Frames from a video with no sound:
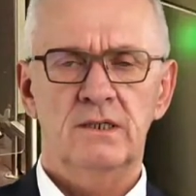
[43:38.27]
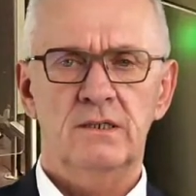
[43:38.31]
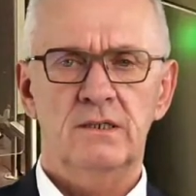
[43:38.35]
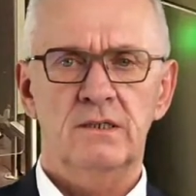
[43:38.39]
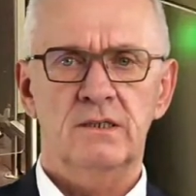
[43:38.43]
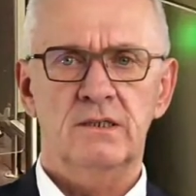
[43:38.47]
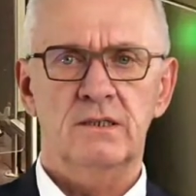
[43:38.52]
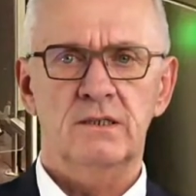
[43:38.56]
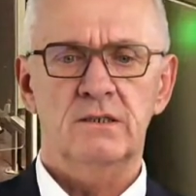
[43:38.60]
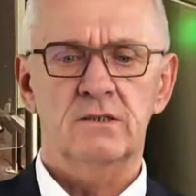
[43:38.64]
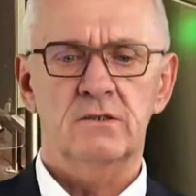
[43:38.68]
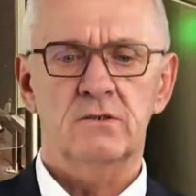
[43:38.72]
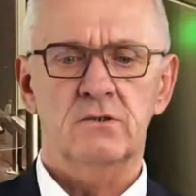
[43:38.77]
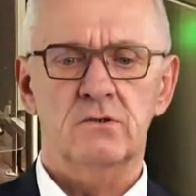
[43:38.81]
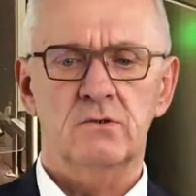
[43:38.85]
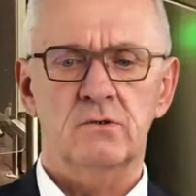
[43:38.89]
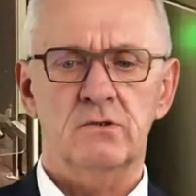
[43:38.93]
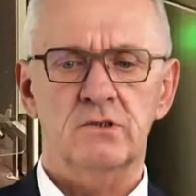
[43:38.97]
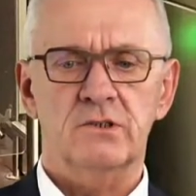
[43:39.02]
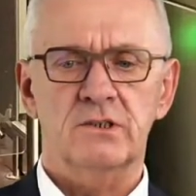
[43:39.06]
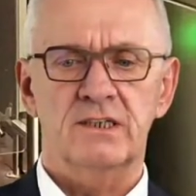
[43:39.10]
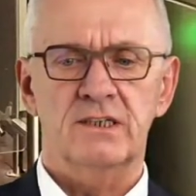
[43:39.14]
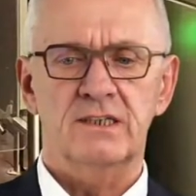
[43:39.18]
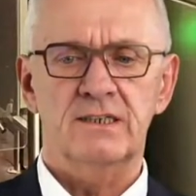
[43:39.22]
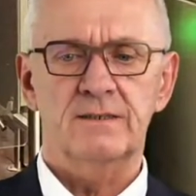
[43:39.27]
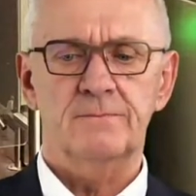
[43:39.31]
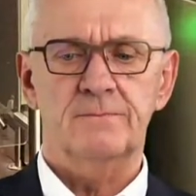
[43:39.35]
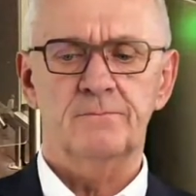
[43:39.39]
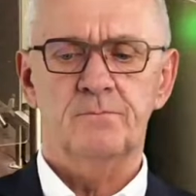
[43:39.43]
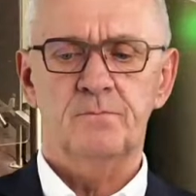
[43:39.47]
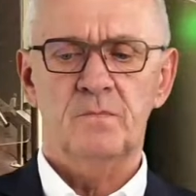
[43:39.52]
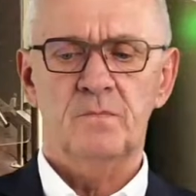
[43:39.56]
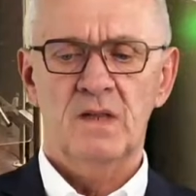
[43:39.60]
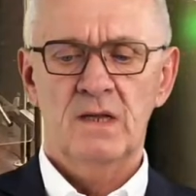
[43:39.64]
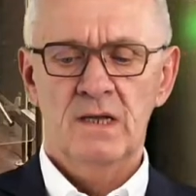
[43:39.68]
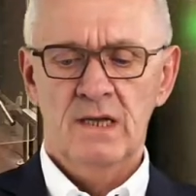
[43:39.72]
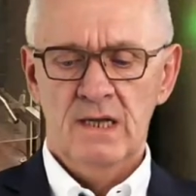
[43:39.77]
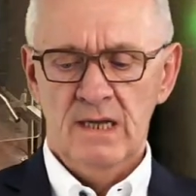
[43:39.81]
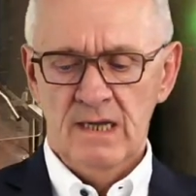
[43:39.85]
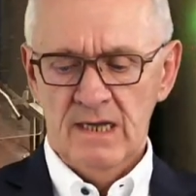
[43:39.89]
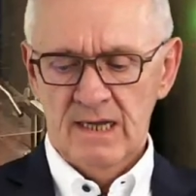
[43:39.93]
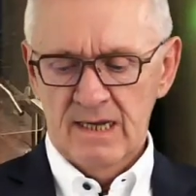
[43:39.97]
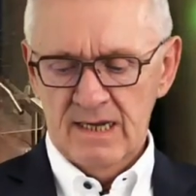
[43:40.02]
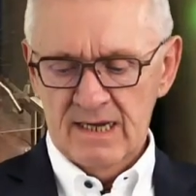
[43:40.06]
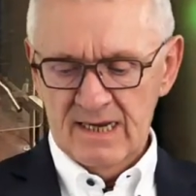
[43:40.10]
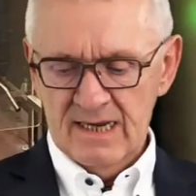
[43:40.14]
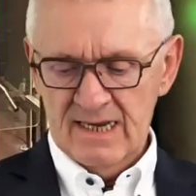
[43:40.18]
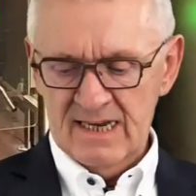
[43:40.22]
in the whole thing.
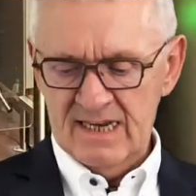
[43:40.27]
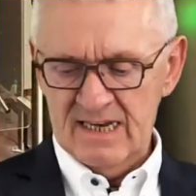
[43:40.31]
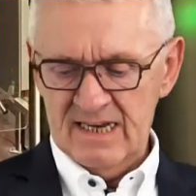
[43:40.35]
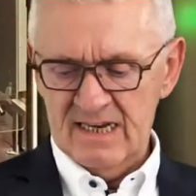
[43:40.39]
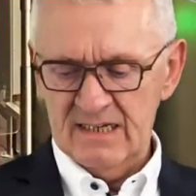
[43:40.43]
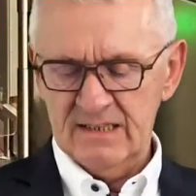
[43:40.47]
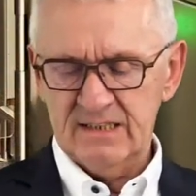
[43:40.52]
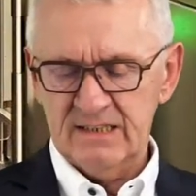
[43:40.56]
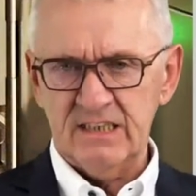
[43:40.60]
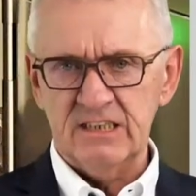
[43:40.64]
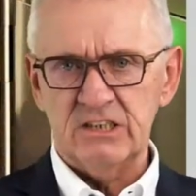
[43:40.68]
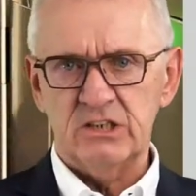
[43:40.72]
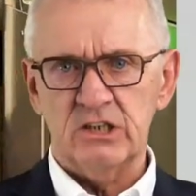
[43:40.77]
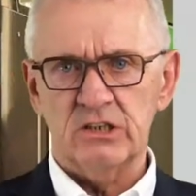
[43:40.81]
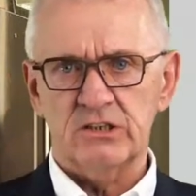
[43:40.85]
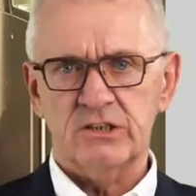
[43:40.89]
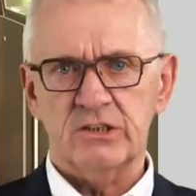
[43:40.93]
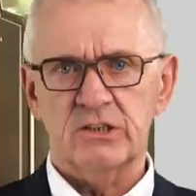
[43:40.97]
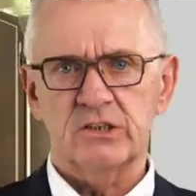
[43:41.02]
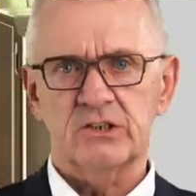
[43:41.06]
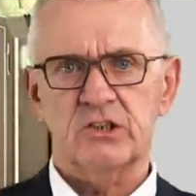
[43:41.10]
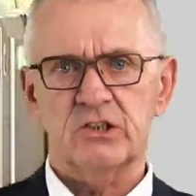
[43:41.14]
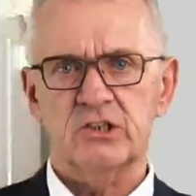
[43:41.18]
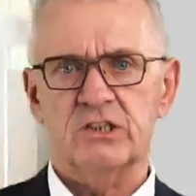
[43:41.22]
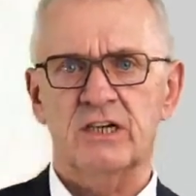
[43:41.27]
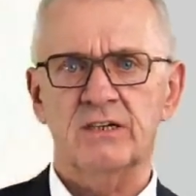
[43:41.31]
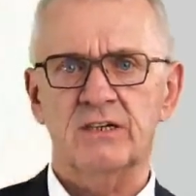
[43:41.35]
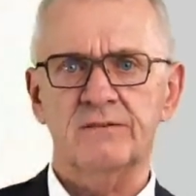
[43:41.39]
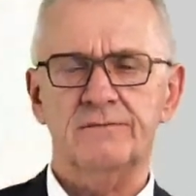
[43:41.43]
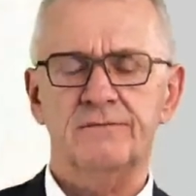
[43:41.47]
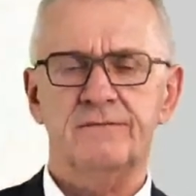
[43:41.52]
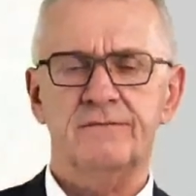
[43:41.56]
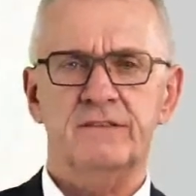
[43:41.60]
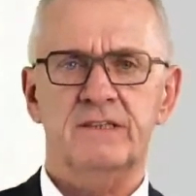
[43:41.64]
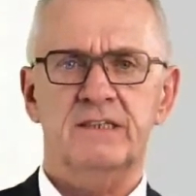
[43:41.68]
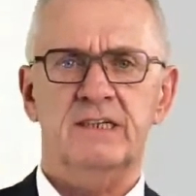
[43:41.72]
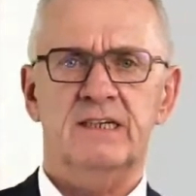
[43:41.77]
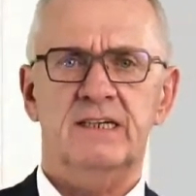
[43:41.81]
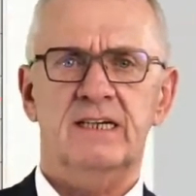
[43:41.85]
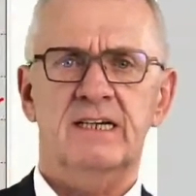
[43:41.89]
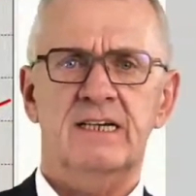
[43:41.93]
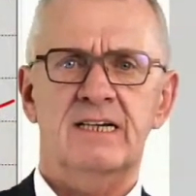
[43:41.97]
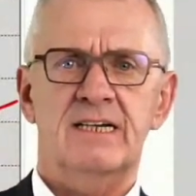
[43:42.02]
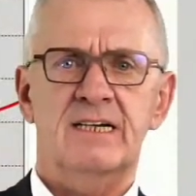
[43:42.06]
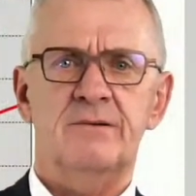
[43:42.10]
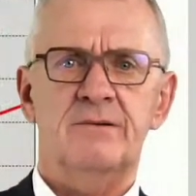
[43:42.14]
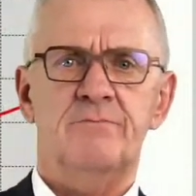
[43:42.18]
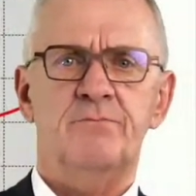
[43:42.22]
Digital stuff,
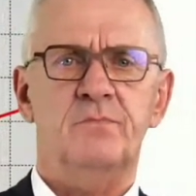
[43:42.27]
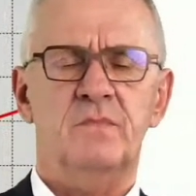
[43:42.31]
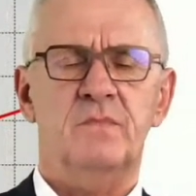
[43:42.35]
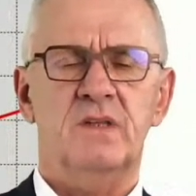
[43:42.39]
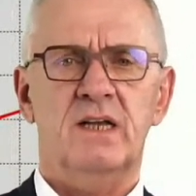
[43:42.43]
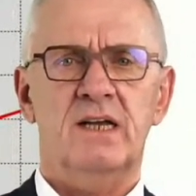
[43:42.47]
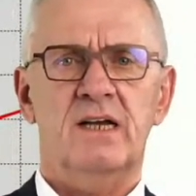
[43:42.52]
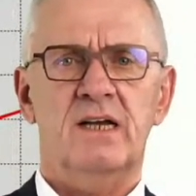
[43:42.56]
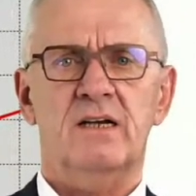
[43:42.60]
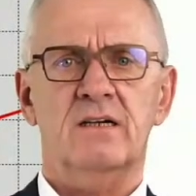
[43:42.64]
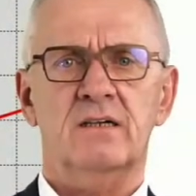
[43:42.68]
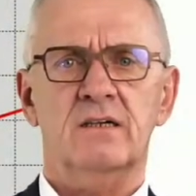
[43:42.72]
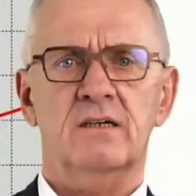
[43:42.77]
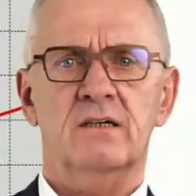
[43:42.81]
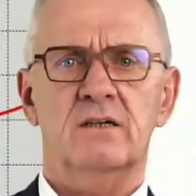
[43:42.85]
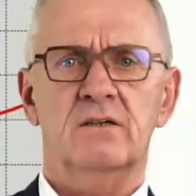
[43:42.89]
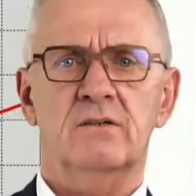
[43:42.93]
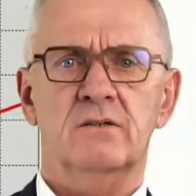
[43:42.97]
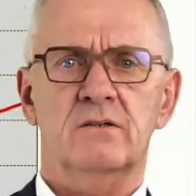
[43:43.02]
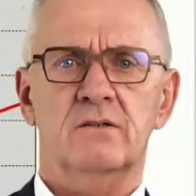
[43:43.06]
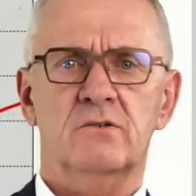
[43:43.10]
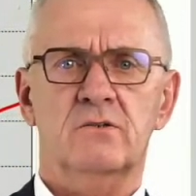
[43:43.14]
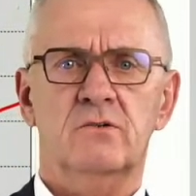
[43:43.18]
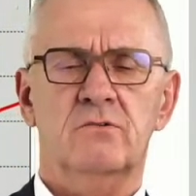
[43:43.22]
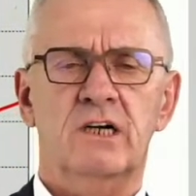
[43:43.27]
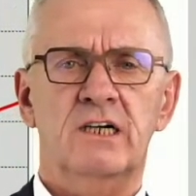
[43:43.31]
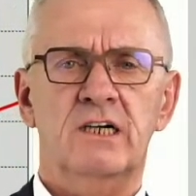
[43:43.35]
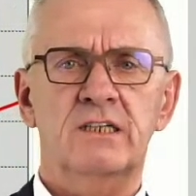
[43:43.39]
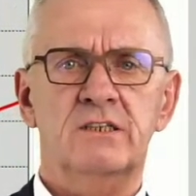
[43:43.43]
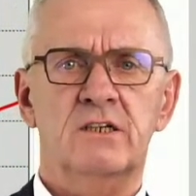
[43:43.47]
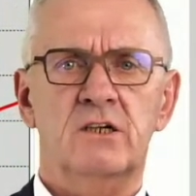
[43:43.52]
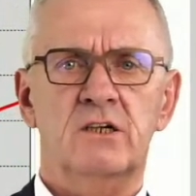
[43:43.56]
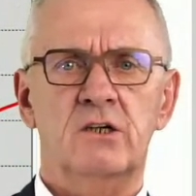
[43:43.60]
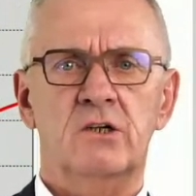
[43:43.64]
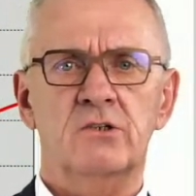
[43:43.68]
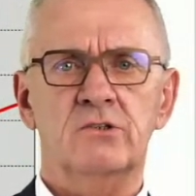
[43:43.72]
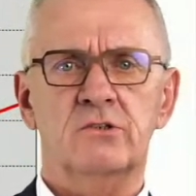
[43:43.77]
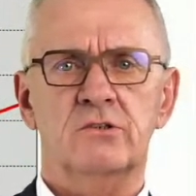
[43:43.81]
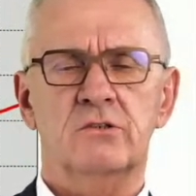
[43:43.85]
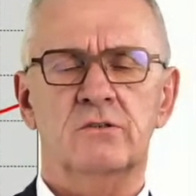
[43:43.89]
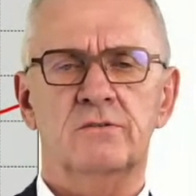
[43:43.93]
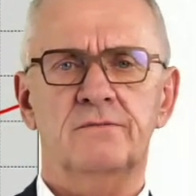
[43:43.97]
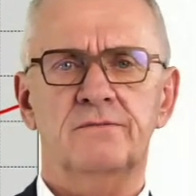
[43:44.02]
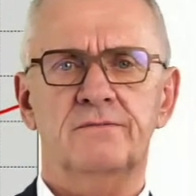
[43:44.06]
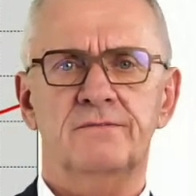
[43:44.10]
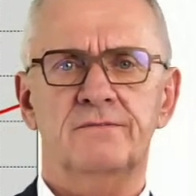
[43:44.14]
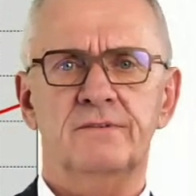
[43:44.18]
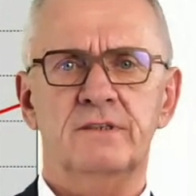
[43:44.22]
there are quite a lot
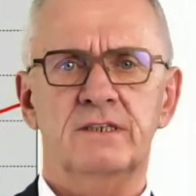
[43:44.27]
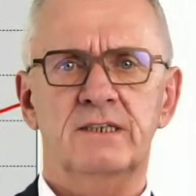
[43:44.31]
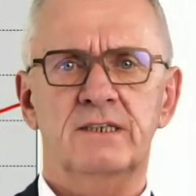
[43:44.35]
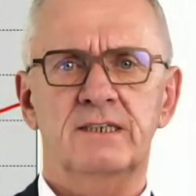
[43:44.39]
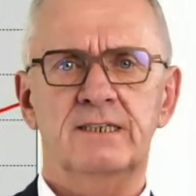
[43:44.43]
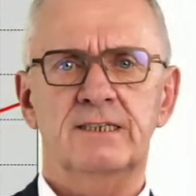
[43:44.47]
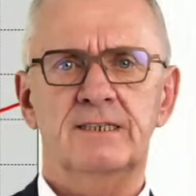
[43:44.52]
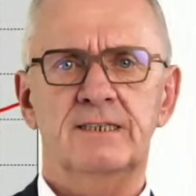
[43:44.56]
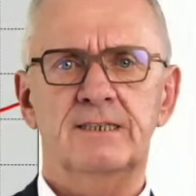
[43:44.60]
of